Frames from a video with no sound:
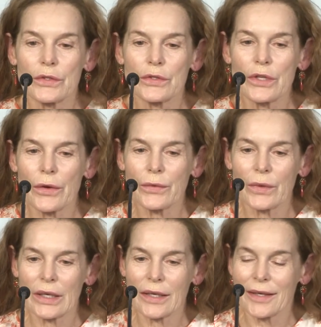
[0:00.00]
So
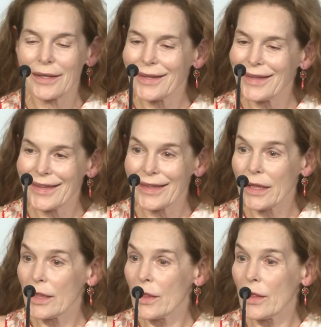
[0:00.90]

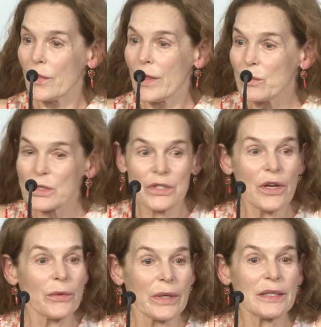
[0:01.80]
there was
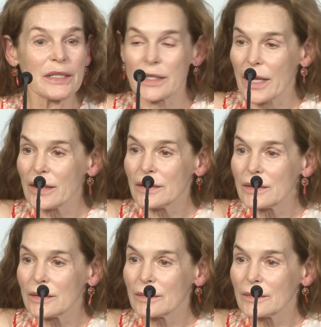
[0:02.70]
no internet.